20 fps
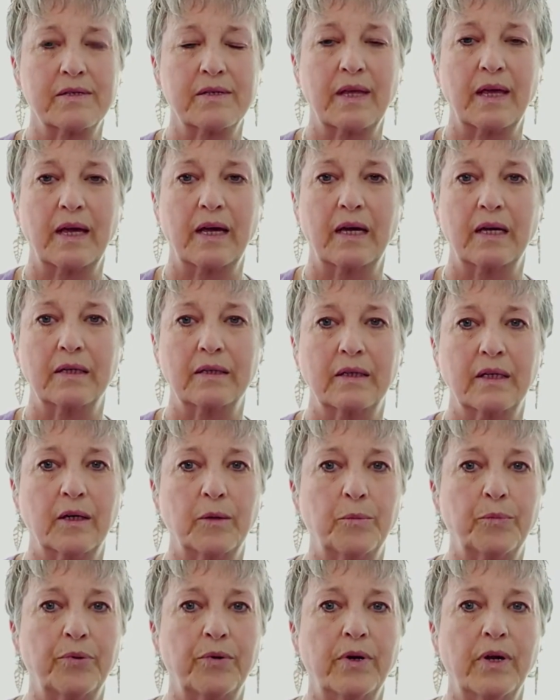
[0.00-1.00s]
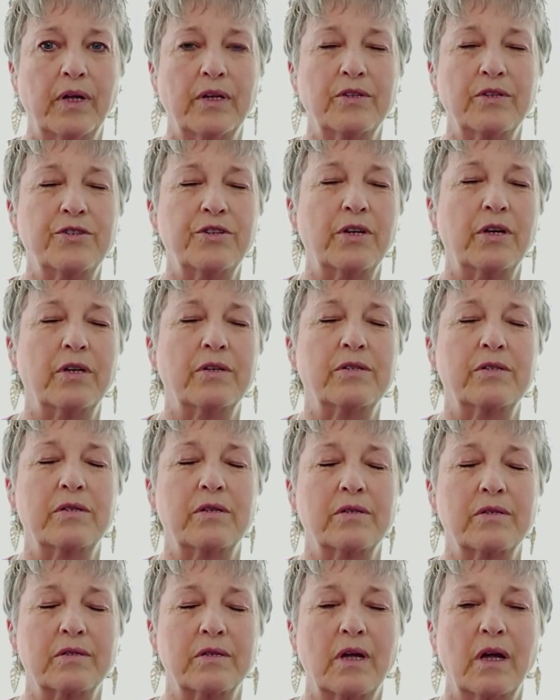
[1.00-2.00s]
that their brain just
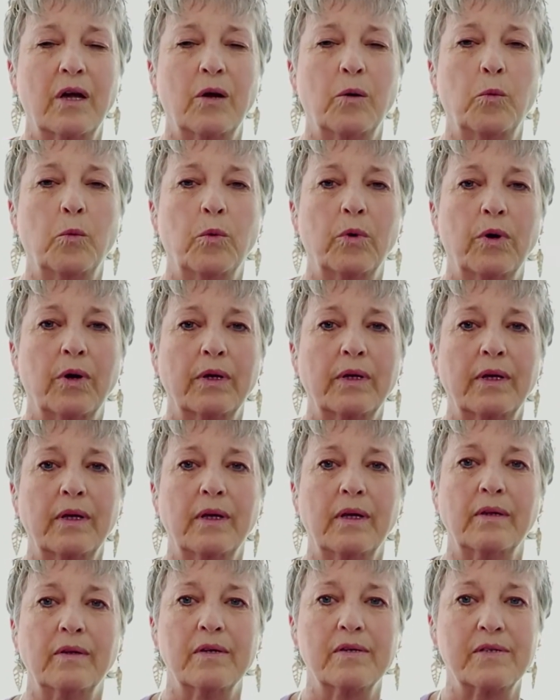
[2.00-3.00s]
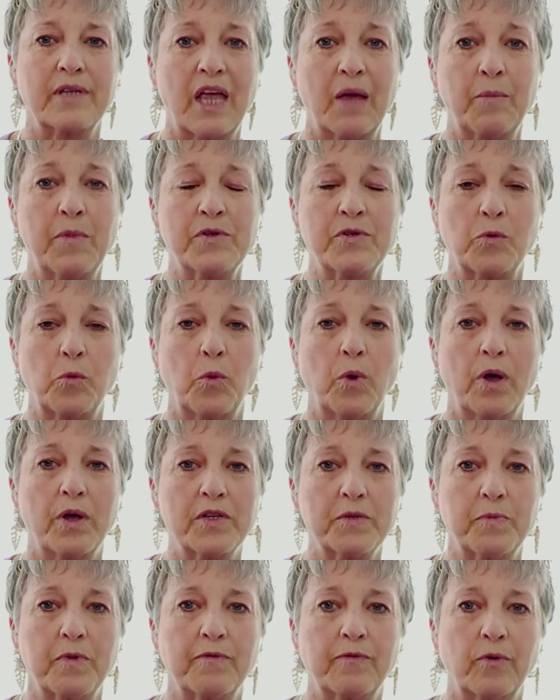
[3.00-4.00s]
is not working the same as it
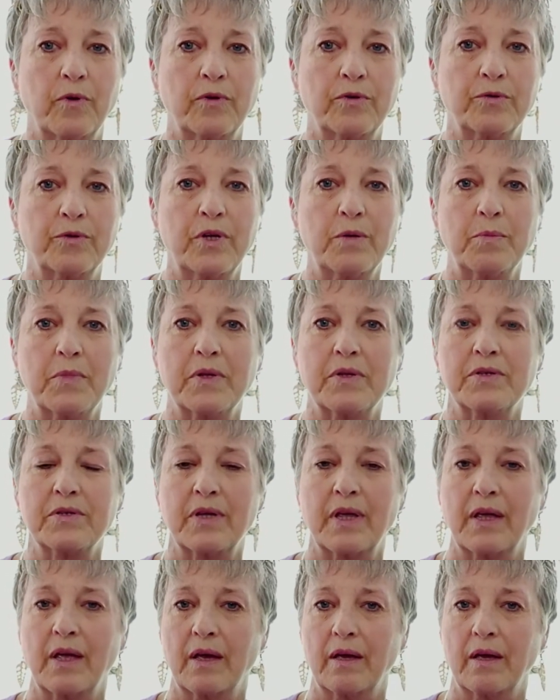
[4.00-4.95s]
was before treatments